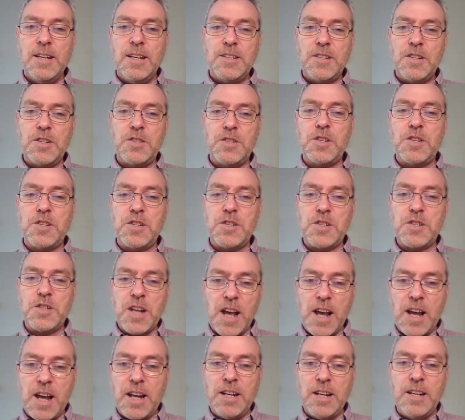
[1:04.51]
to
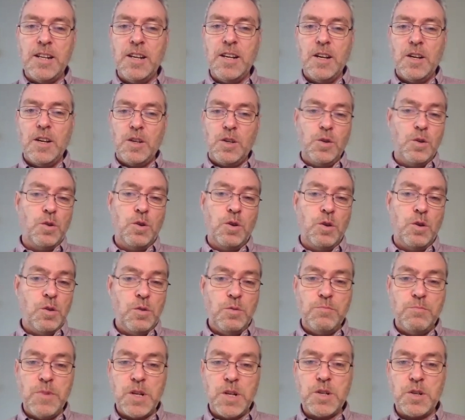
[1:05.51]
sustain your
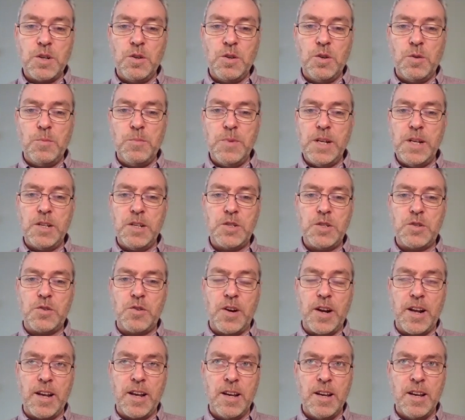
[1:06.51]
mission or
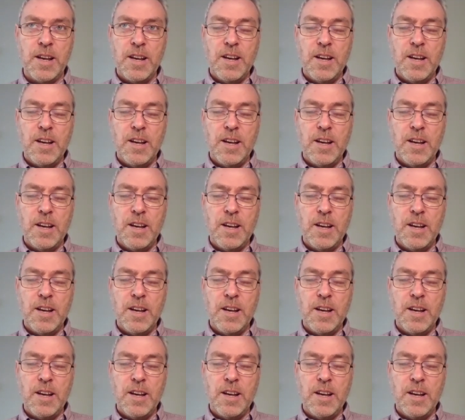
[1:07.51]
ministry.